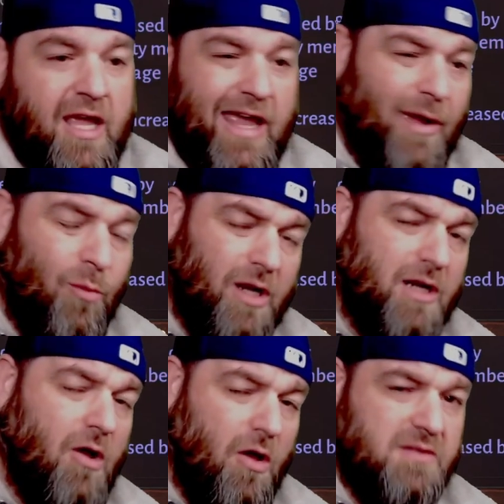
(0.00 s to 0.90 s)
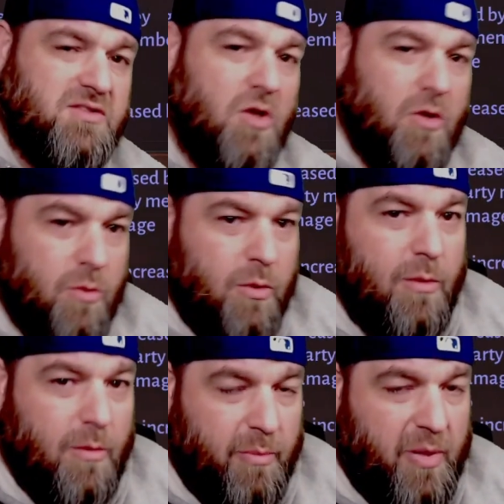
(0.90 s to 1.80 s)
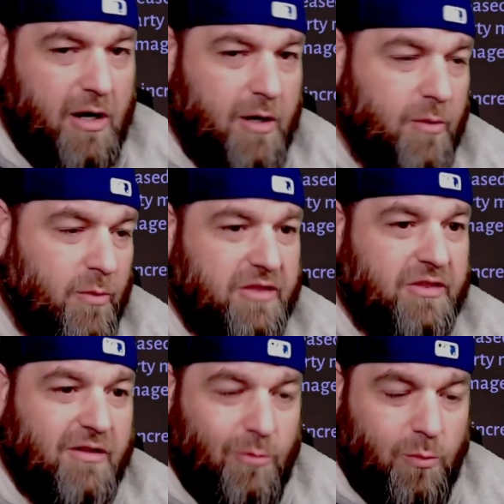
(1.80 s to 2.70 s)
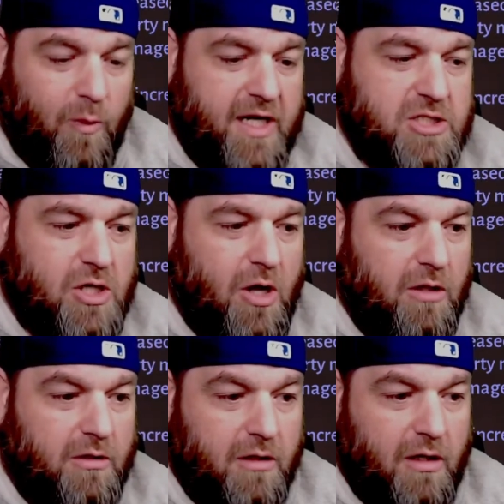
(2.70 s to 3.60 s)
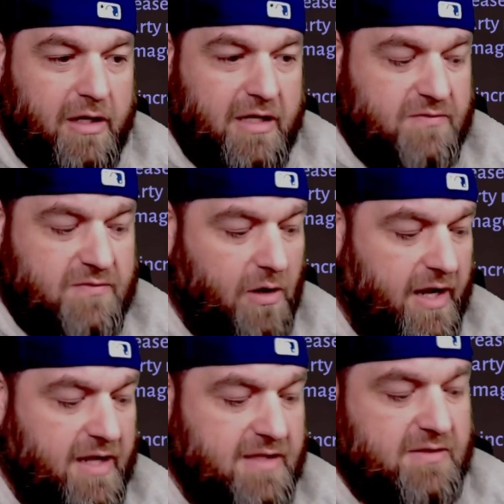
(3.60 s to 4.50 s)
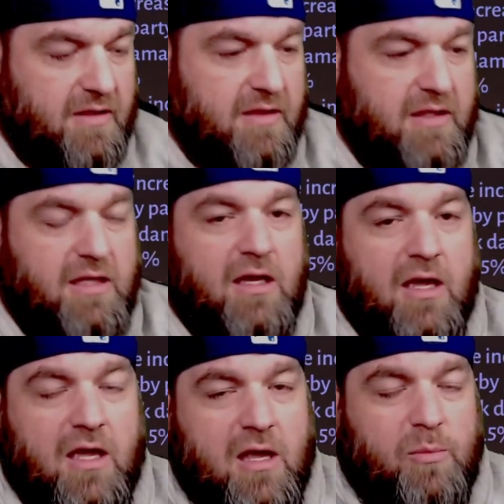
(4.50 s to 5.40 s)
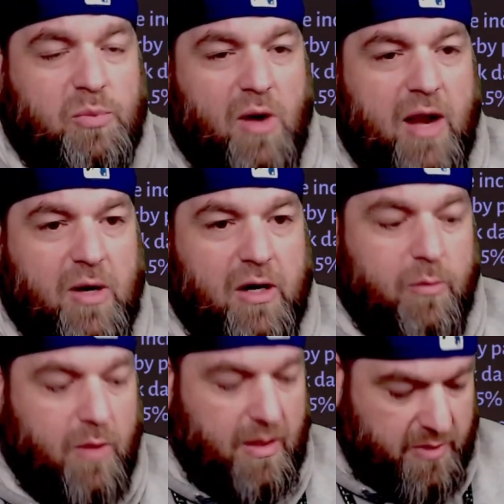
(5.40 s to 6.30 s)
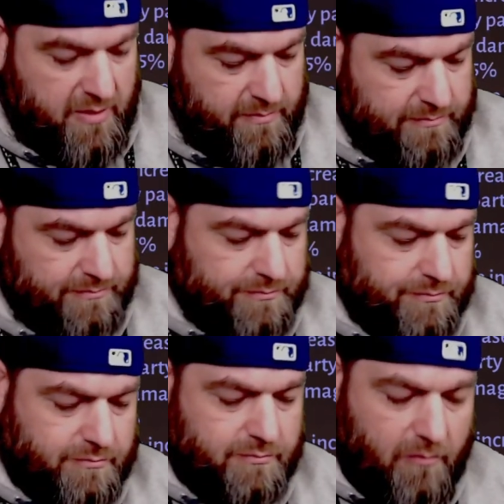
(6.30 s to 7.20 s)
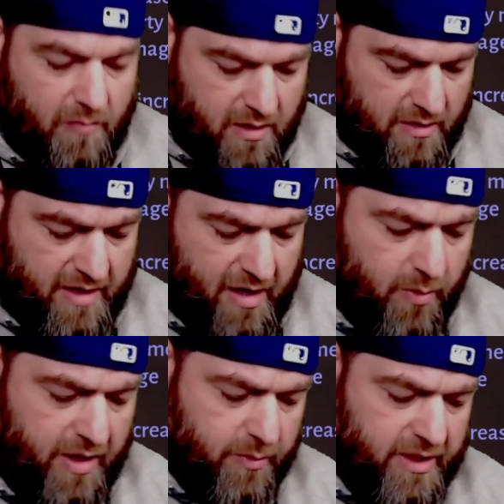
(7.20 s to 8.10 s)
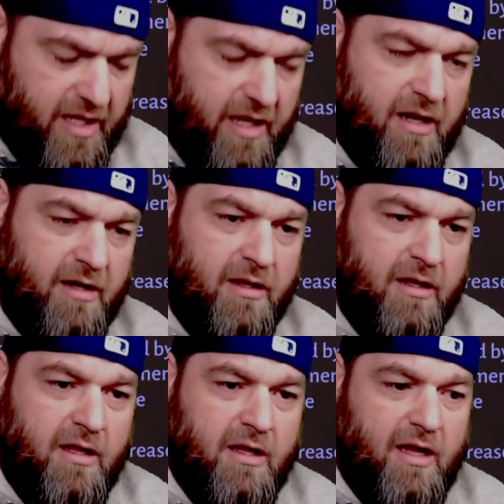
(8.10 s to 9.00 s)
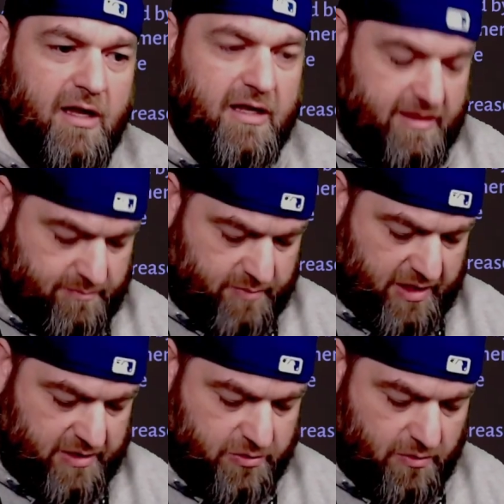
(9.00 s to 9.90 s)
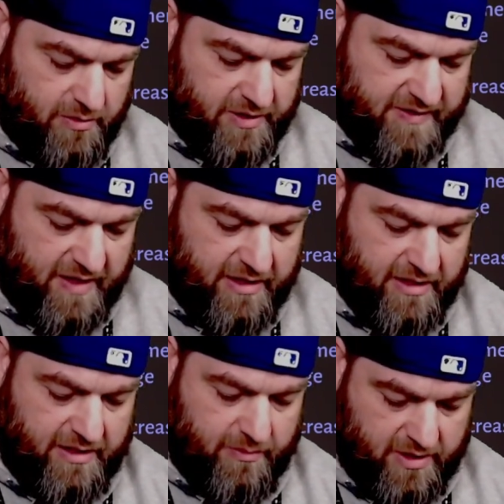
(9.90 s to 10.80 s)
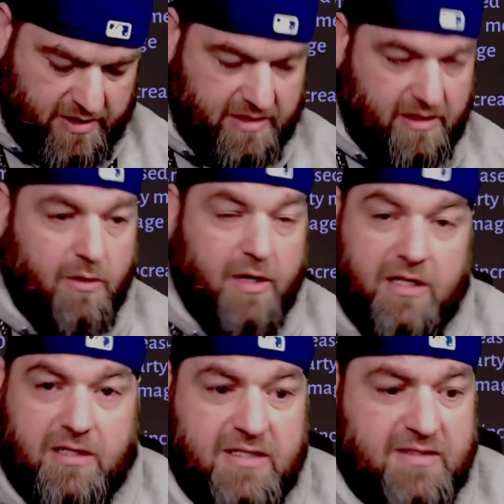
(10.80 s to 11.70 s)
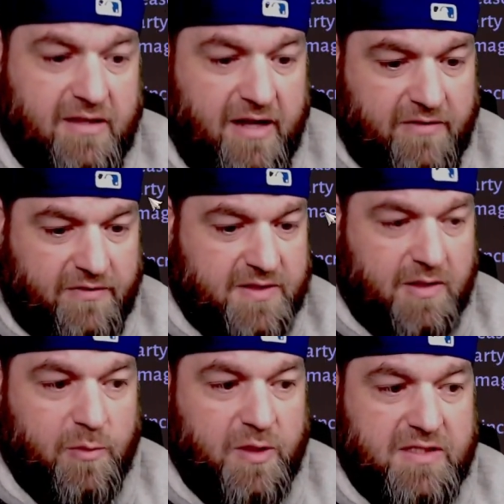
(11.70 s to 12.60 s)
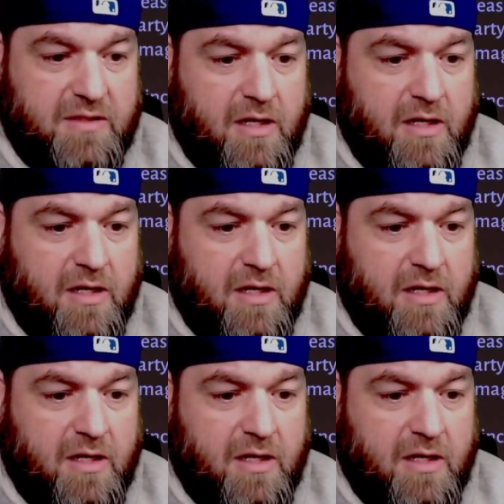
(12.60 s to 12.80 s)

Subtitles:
And we're going to also pair it with Rage Caller as far as the primary weapon. That way we can, and my controller decided it wanted to go ahead and disconnect for some reason.